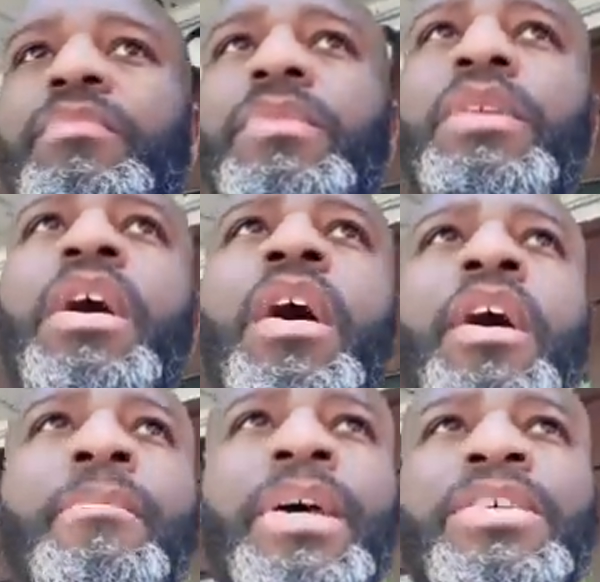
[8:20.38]

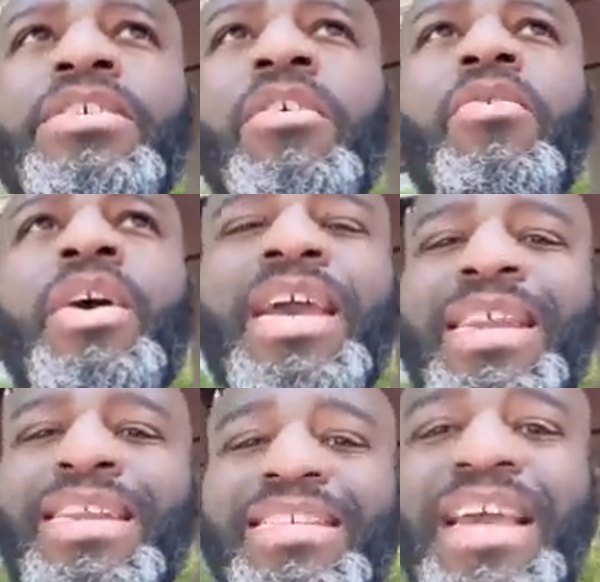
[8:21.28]
And so in
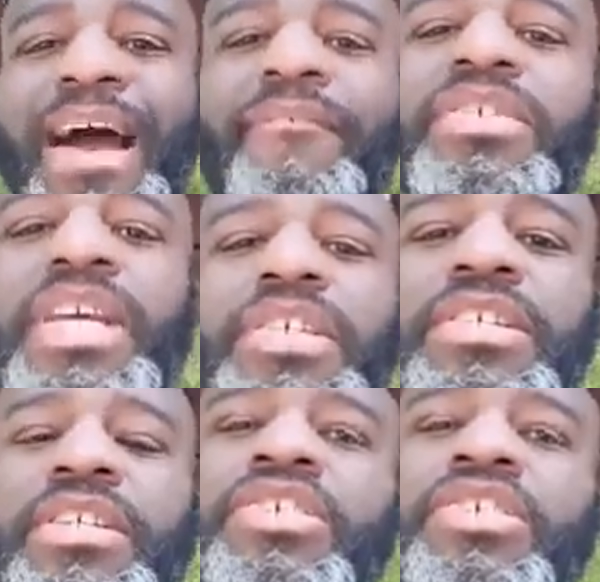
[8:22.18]
these conversations that you